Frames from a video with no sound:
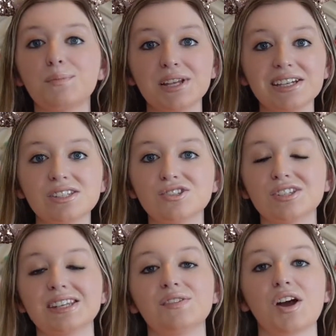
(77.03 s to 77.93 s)
Please just
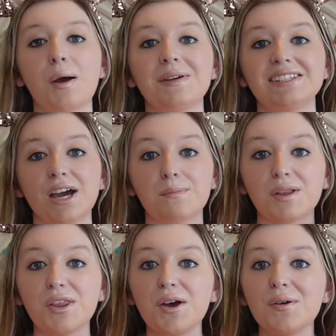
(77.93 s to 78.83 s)
leave a comment down
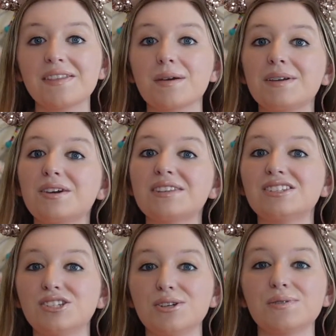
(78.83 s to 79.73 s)
below and let me know
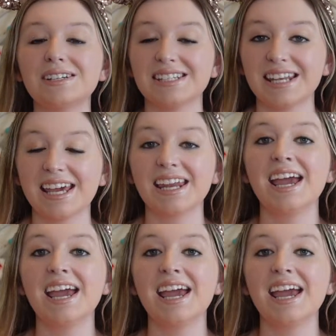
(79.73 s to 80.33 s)
that you did it.